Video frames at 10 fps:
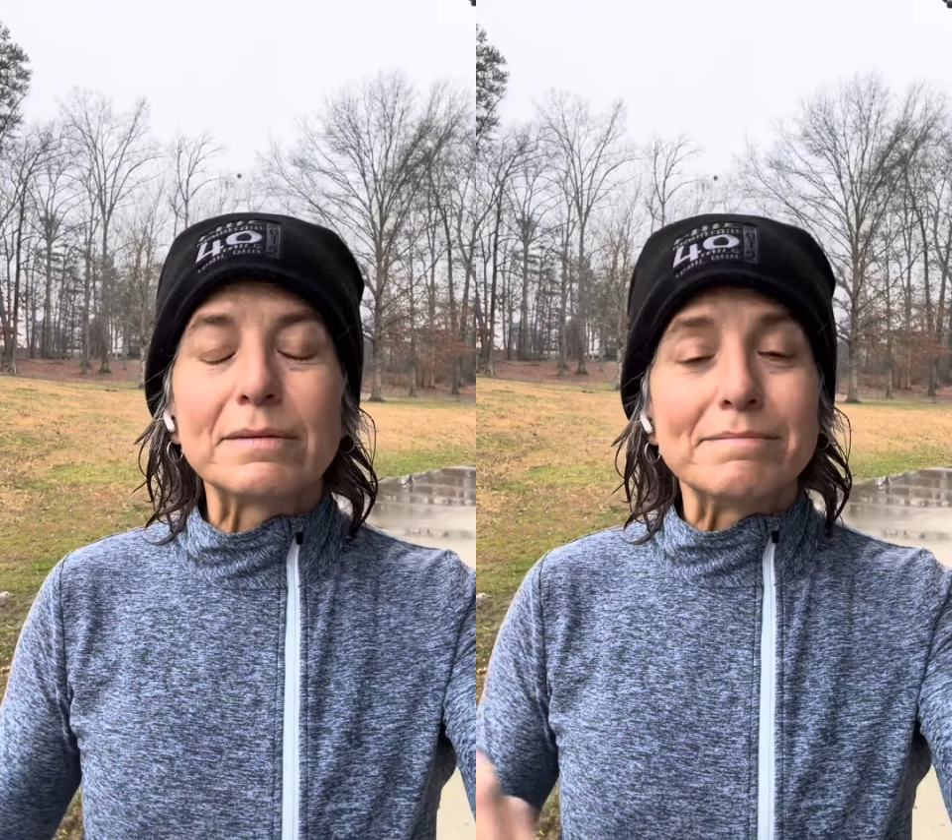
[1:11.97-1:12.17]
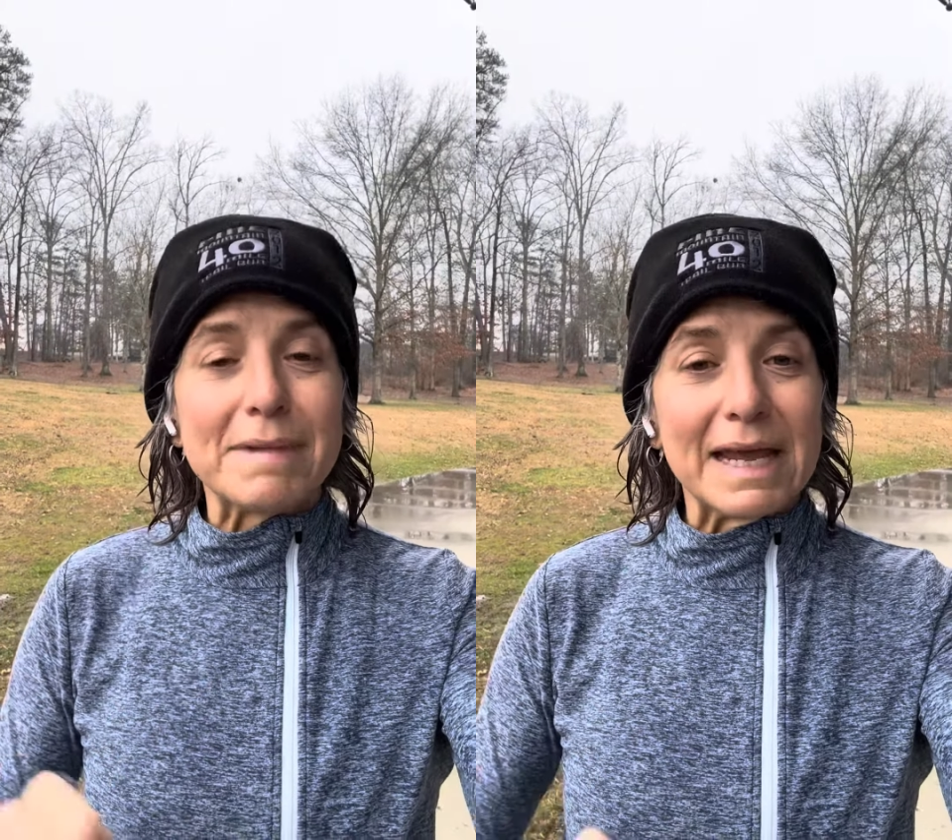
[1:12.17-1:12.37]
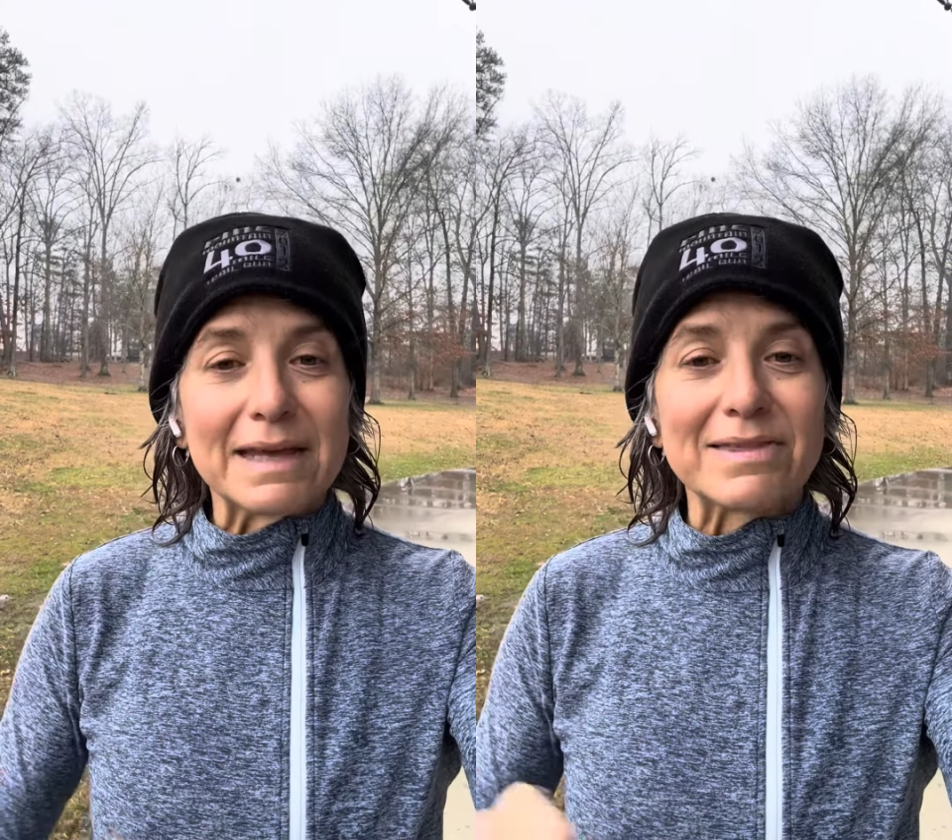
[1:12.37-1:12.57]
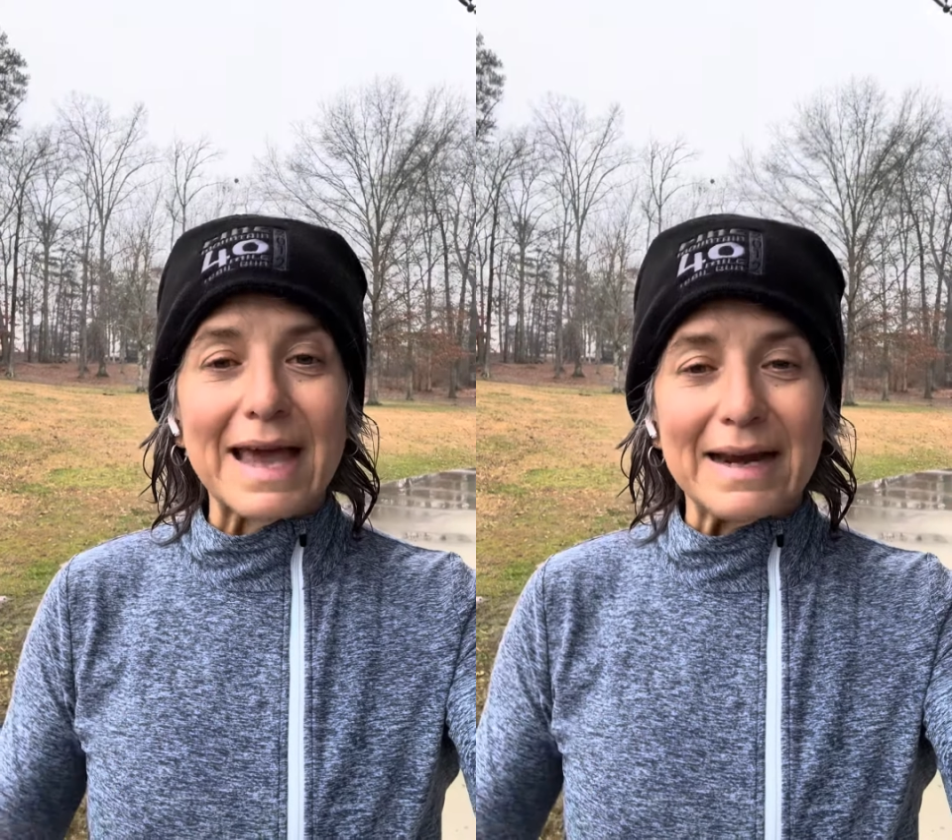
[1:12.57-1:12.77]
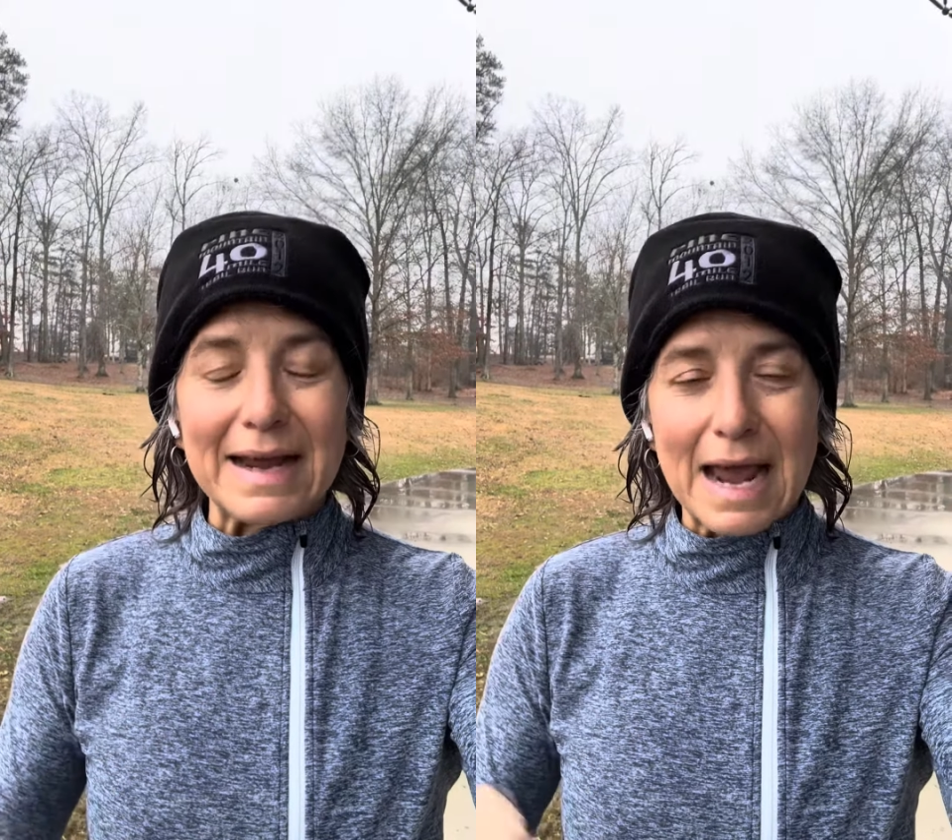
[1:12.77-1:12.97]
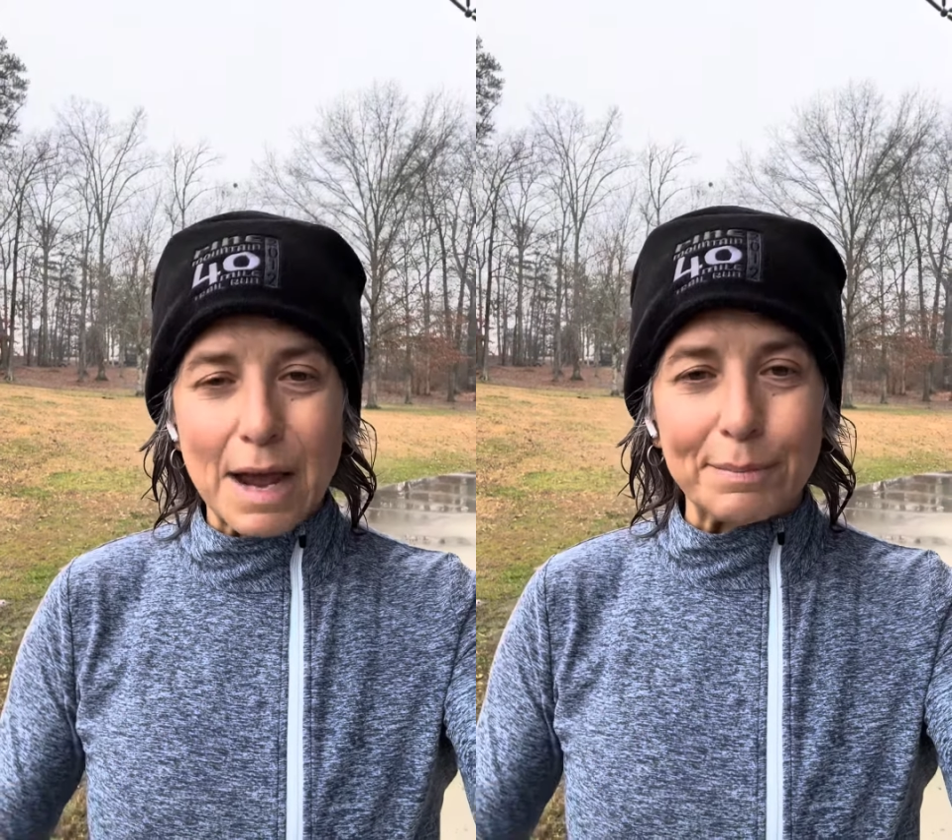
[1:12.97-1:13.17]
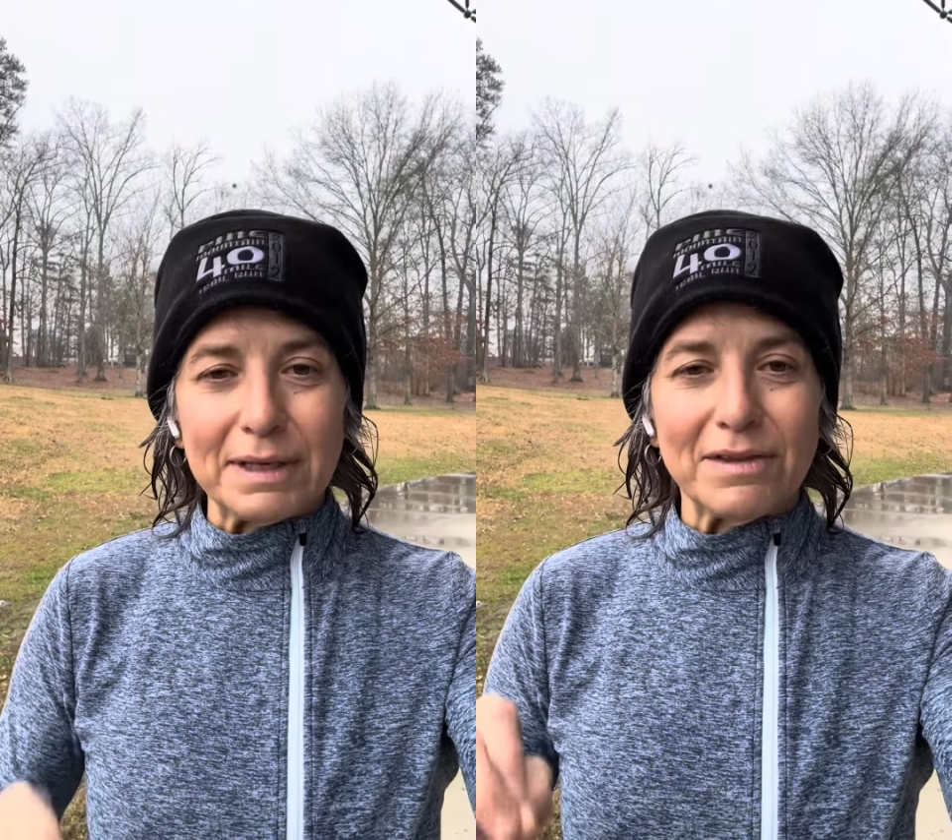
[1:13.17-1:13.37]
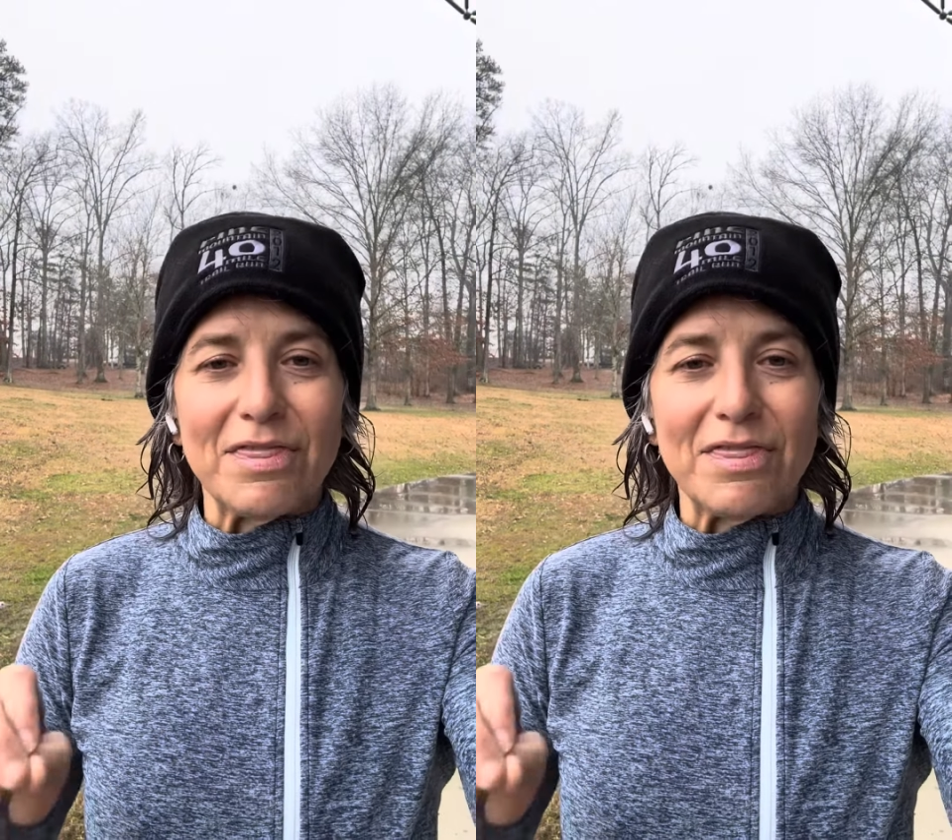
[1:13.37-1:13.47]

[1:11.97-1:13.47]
make that happen,